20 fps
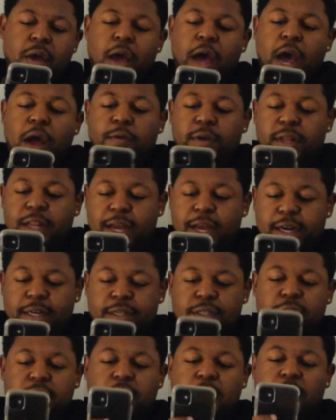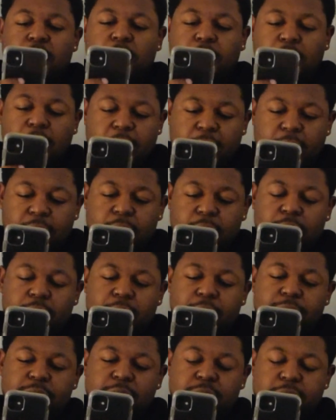I realized a lot
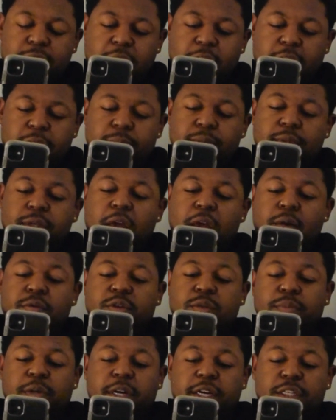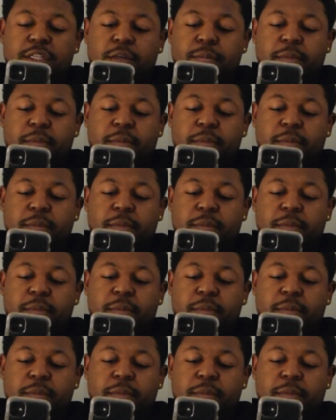of the times I was placing